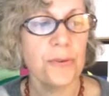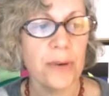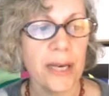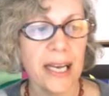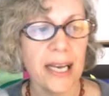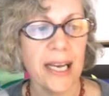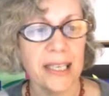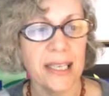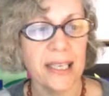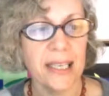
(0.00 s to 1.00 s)
freely
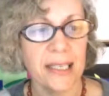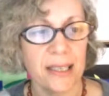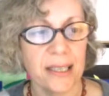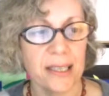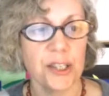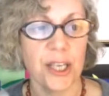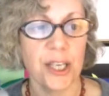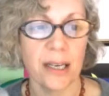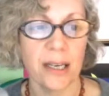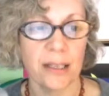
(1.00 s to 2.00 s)
and easily
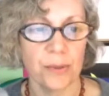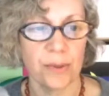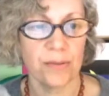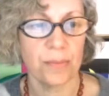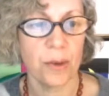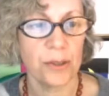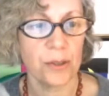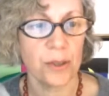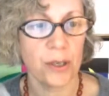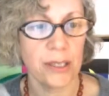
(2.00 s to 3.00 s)
shares with
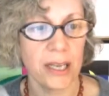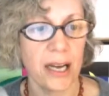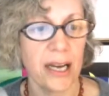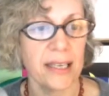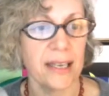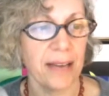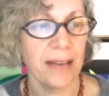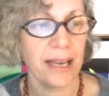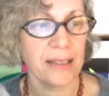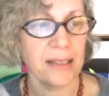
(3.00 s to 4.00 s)
mother on an
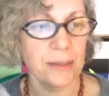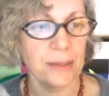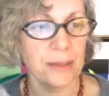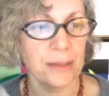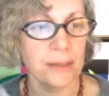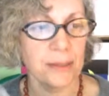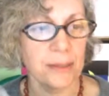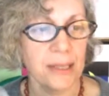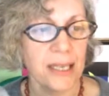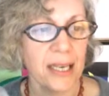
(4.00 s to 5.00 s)
affective level,
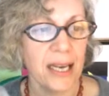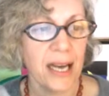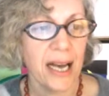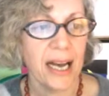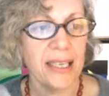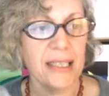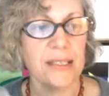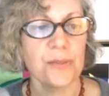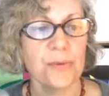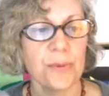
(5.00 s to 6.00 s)
and
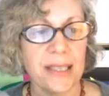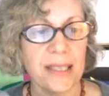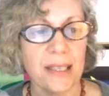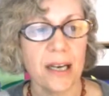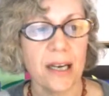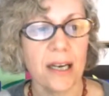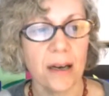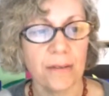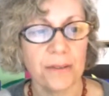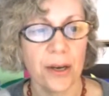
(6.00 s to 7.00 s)
is readily
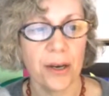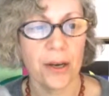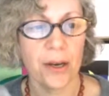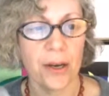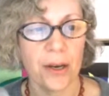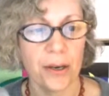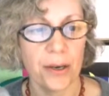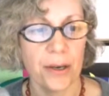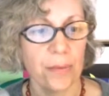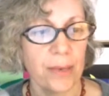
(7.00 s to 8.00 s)
comforted by
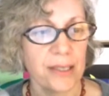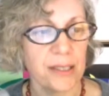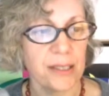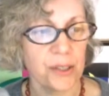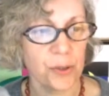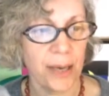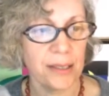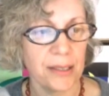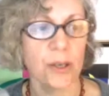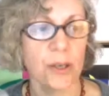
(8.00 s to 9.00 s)
her when
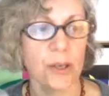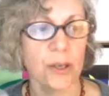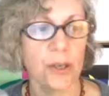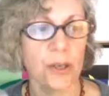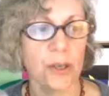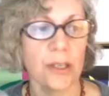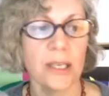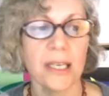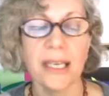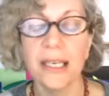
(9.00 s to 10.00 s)
distressed,
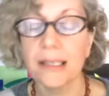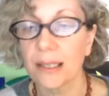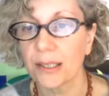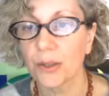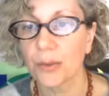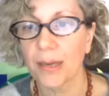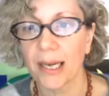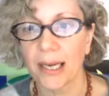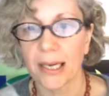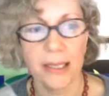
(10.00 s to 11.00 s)
return easily to
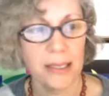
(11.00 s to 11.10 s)
play.